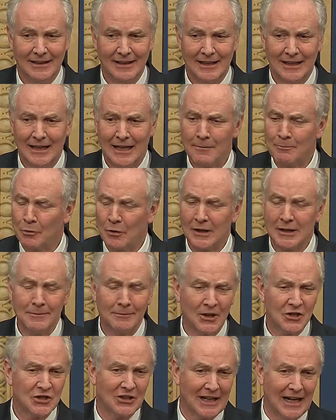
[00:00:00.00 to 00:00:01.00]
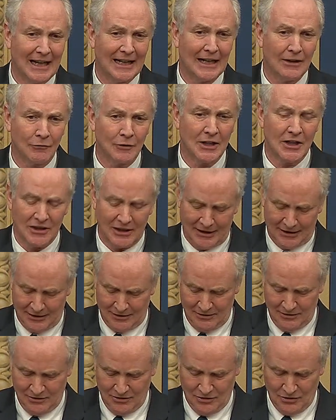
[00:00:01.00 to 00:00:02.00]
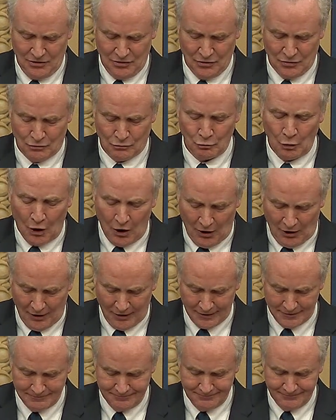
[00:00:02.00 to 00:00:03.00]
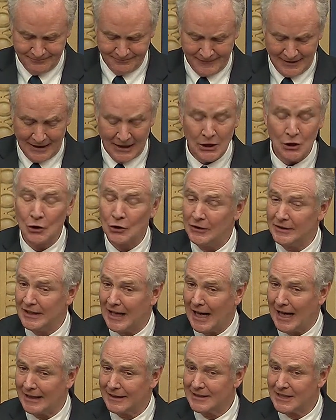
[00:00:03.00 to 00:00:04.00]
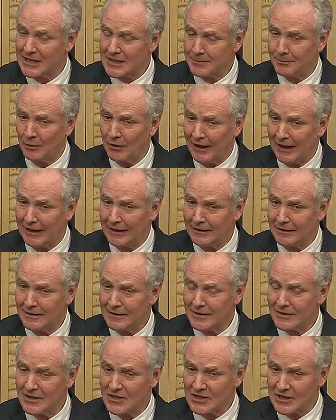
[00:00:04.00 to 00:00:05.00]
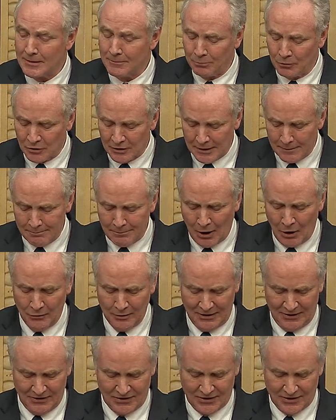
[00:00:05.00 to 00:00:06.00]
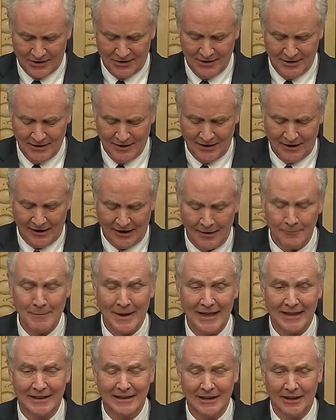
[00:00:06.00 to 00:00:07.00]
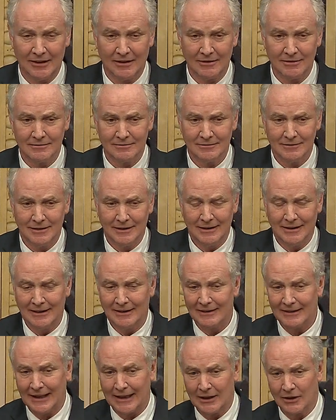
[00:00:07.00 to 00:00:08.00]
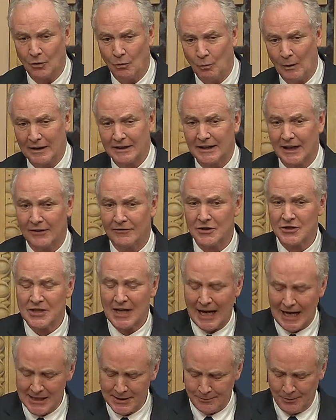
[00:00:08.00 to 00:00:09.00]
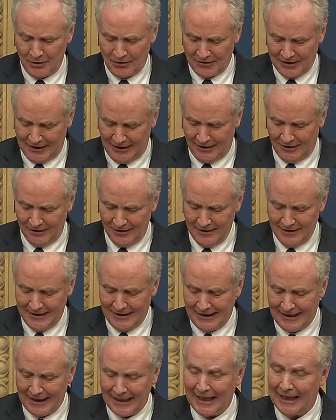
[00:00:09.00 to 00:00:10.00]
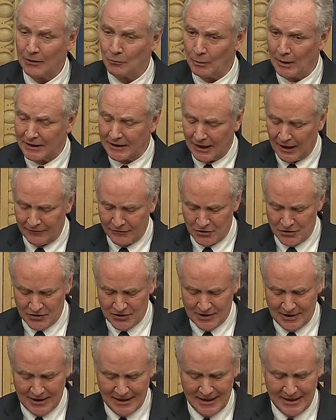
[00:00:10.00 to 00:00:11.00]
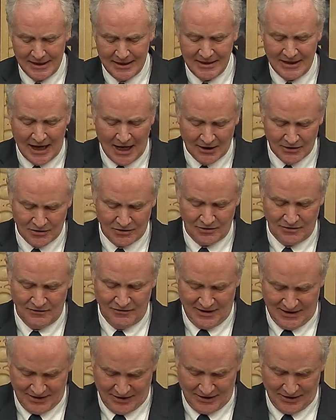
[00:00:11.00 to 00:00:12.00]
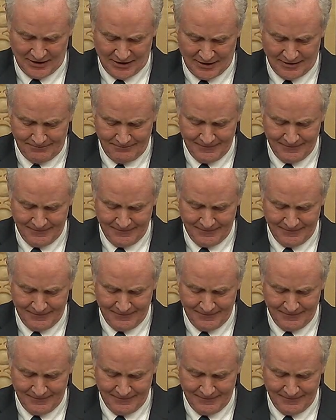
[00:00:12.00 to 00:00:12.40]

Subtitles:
he pretty much got everything wrong. He could not explain the simple components of Medicare, like what covers hospital care and what covers doctor visits.